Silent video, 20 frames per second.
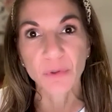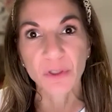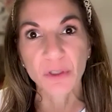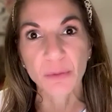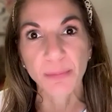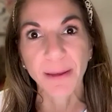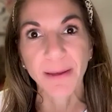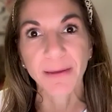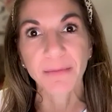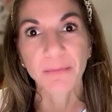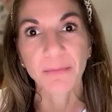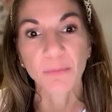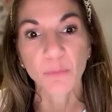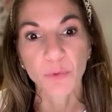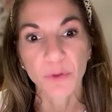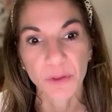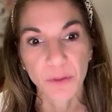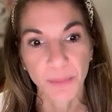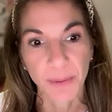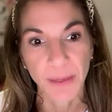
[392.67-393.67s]
spent
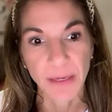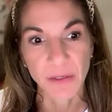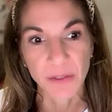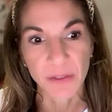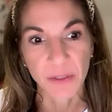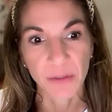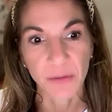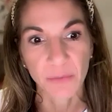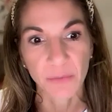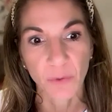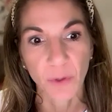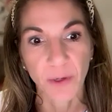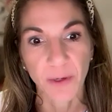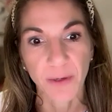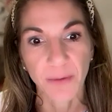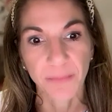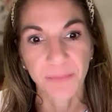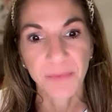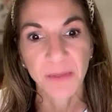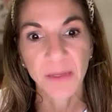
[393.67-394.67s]
with the patient,
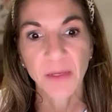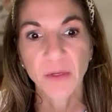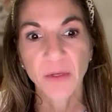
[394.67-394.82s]
right?